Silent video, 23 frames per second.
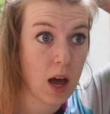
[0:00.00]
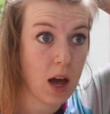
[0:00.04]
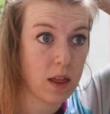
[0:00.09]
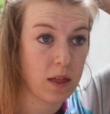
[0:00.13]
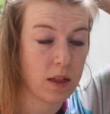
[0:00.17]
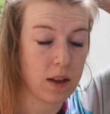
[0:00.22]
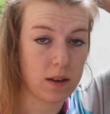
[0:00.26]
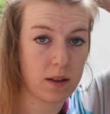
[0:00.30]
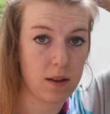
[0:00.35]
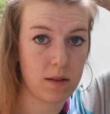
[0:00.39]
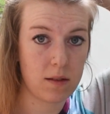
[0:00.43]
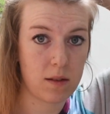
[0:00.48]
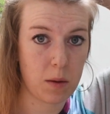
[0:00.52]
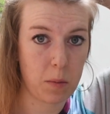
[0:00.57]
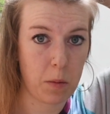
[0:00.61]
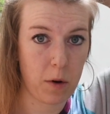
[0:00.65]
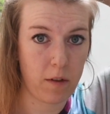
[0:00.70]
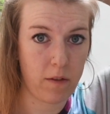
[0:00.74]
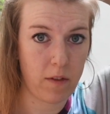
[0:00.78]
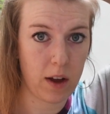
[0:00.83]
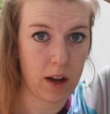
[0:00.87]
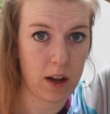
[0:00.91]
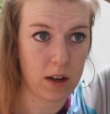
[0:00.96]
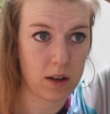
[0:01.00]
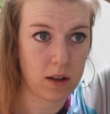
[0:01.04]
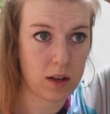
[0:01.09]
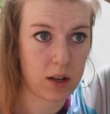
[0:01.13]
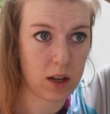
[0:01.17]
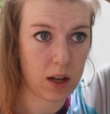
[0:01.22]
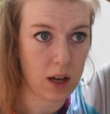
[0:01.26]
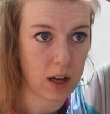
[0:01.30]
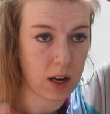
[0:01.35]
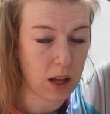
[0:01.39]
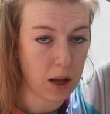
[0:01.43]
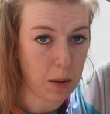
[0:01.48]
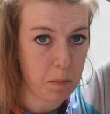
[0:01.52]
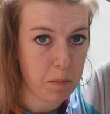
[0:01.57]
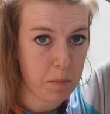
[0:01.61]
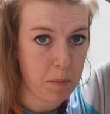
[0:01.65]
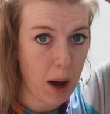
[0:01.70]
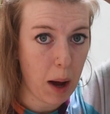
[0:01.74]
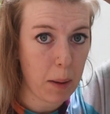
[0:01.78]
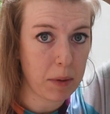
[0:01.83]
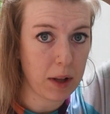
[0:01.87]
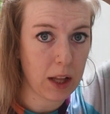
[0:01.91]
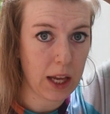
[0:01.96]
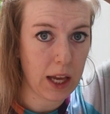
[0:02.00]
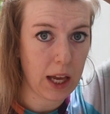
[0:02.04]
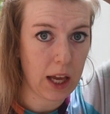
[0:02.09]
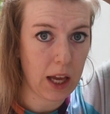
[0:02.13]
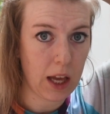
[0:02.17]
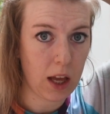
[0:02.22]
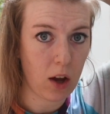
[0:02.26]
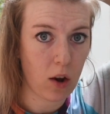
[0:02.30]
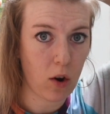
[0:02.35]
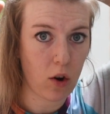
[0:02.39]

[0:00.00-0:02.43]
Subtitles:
This is to prevent any bubbling